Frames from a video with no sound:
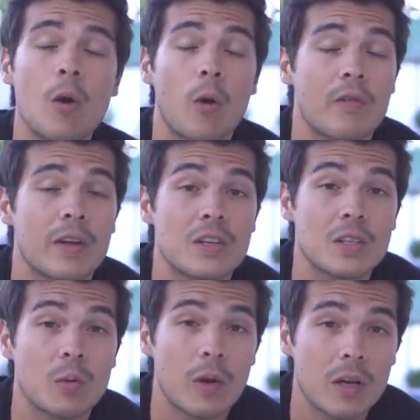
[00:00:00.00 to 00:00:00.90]
or
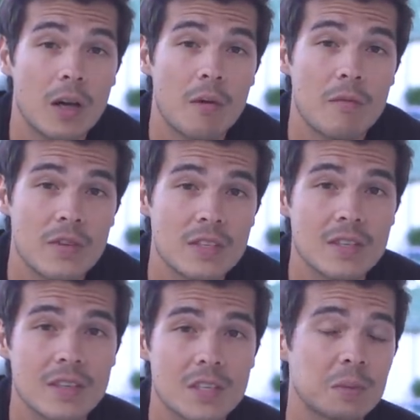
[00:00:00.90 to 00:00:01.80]
eventually want to come
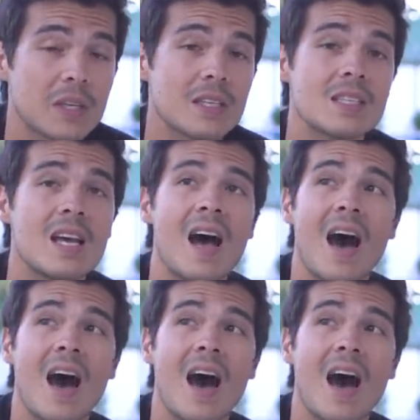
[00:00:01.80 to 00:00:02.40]
visit this place.